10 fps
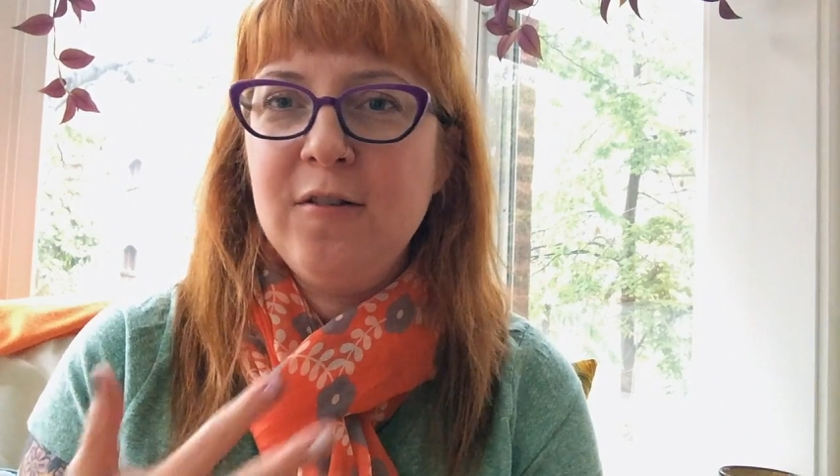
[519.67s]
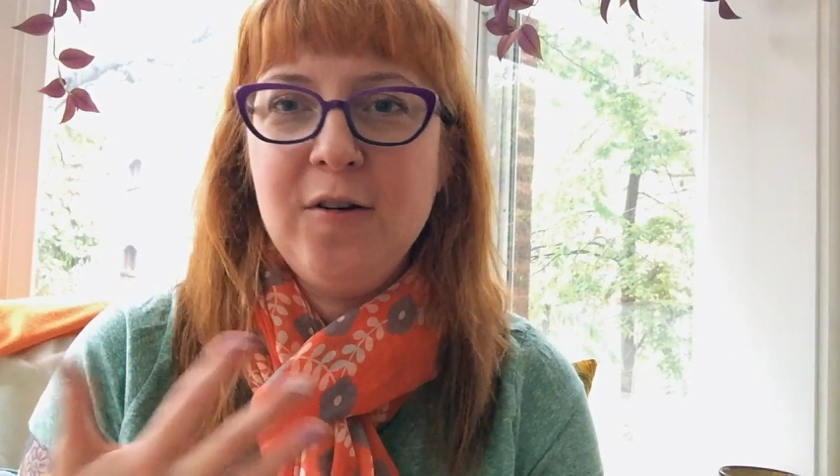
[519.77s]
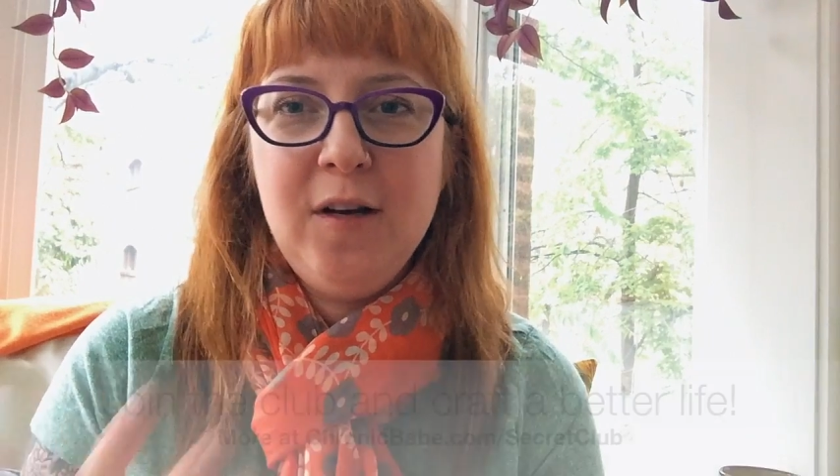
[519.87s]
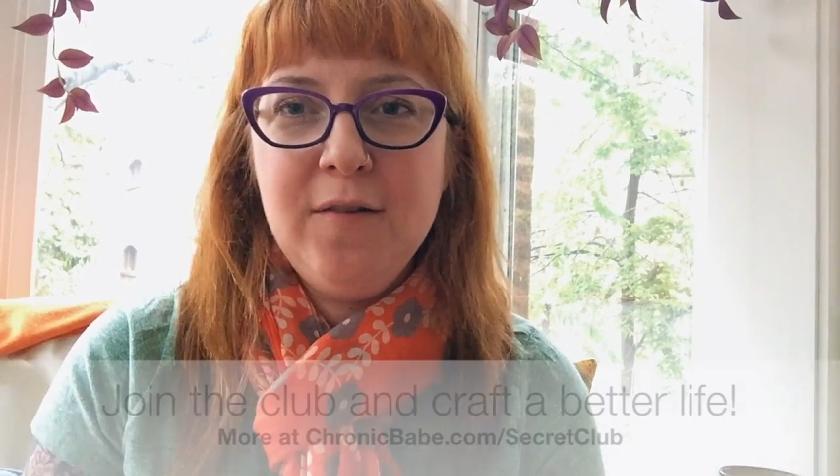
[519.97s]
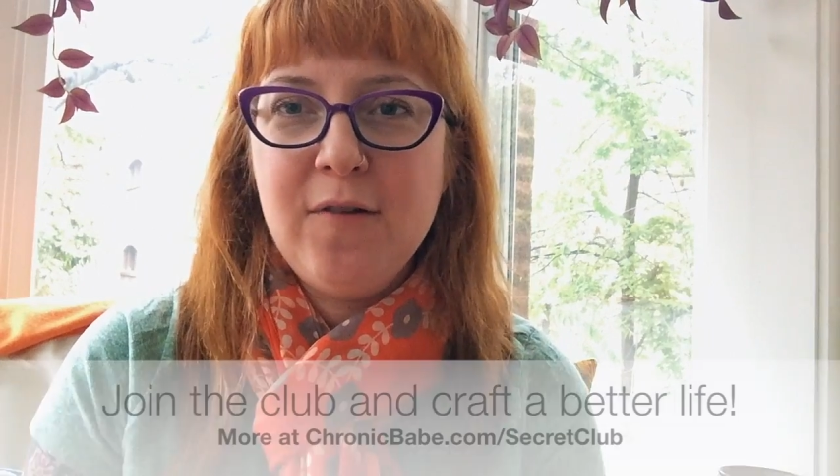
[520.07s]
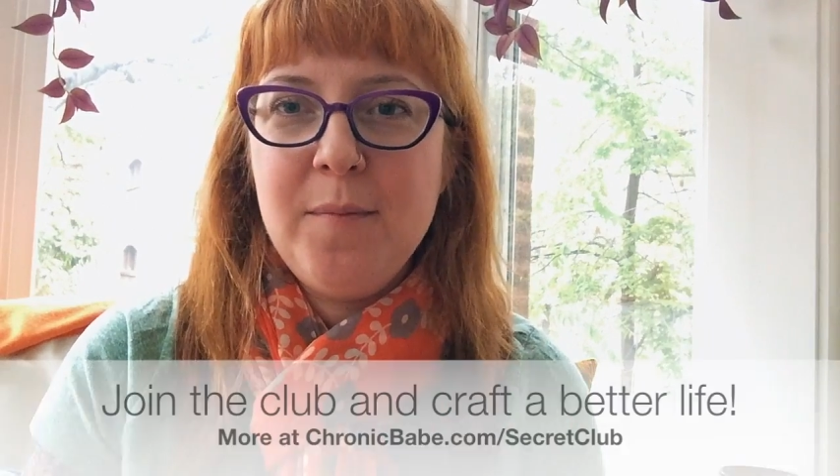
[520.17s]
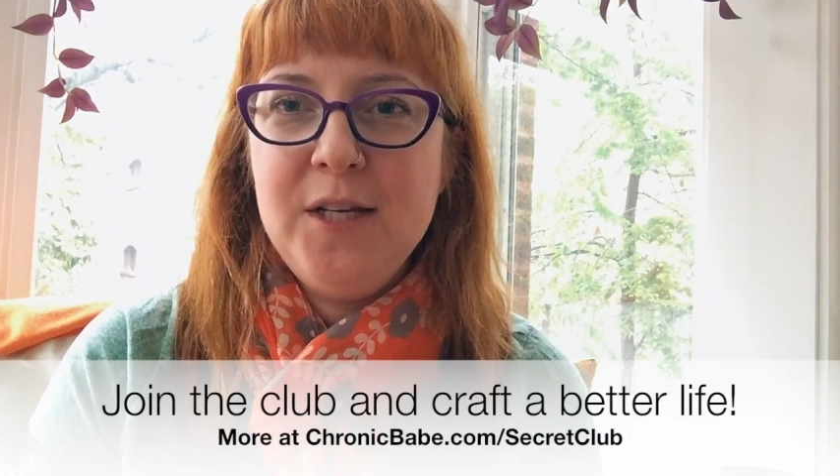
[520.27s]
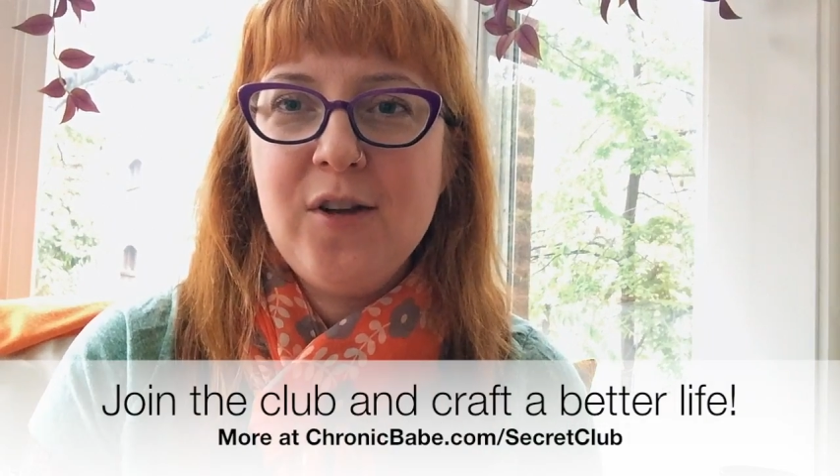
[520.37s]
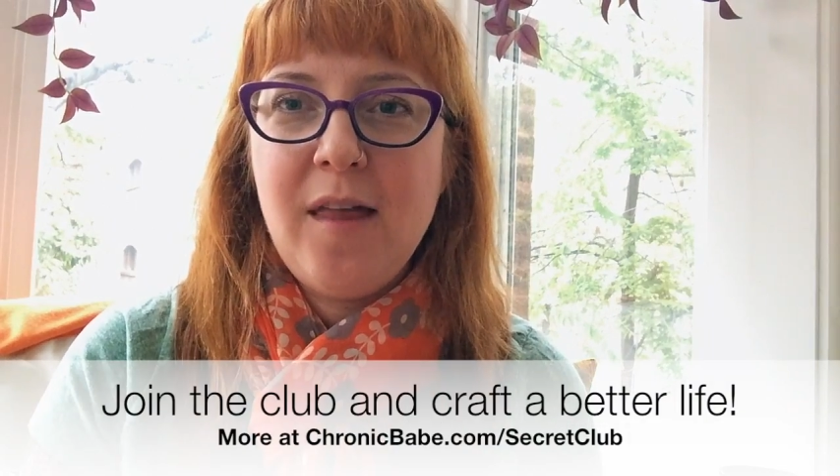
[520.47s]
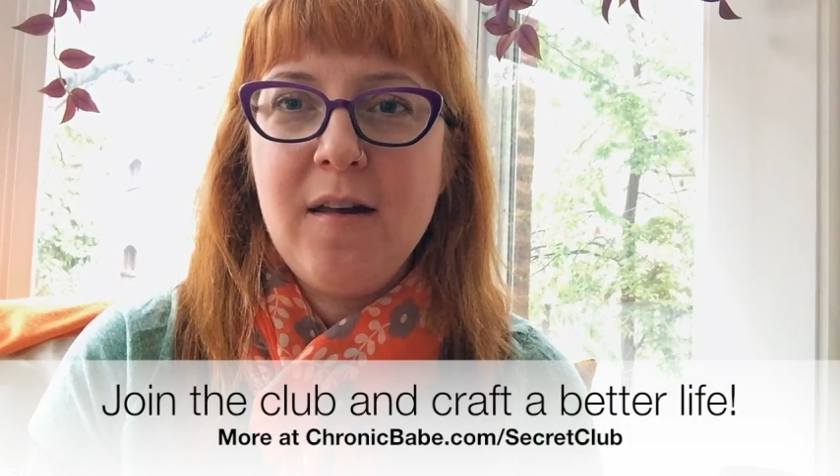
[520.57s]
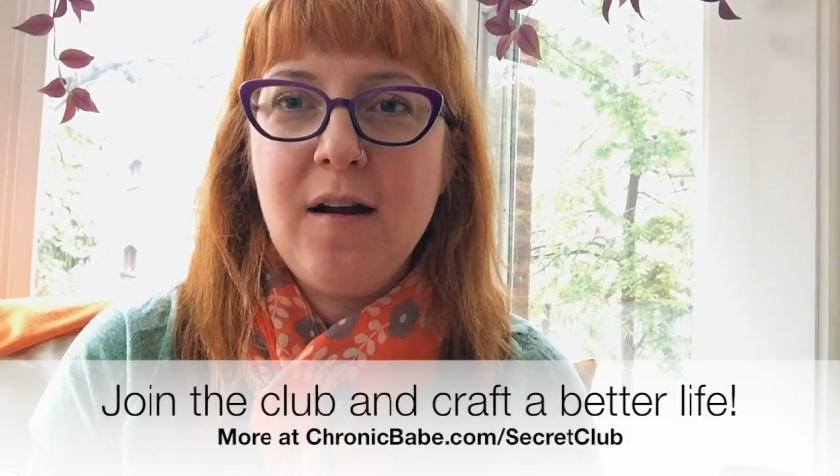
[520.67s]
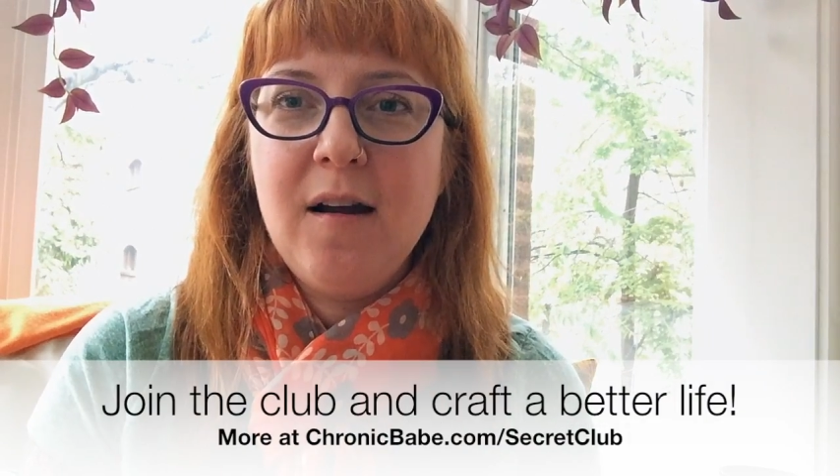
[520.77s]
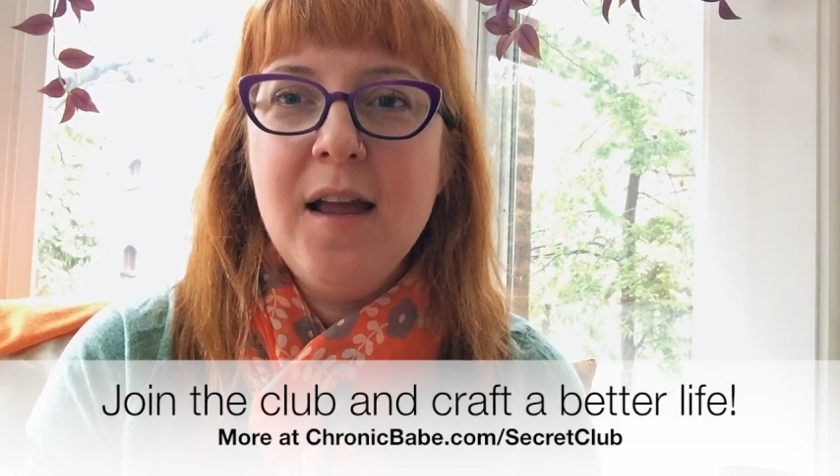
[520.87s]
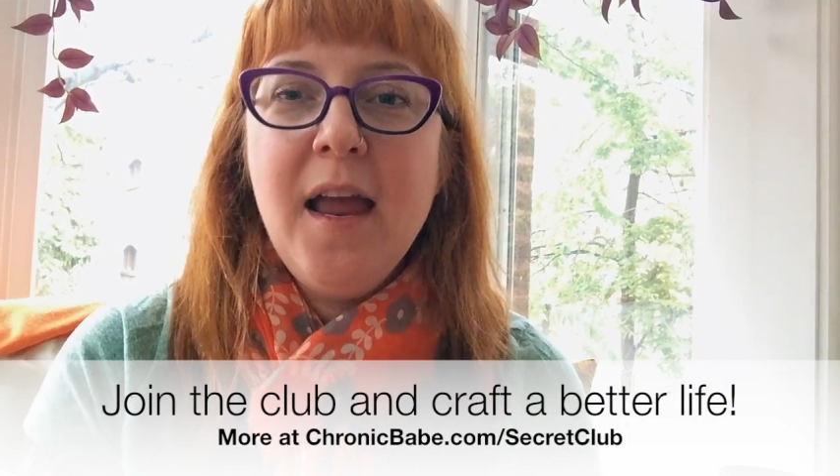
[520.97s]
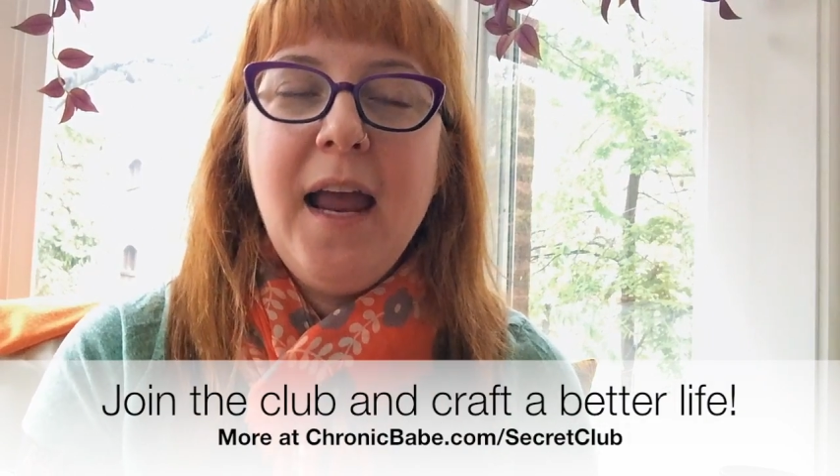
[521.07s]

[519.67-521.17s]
learning from each other.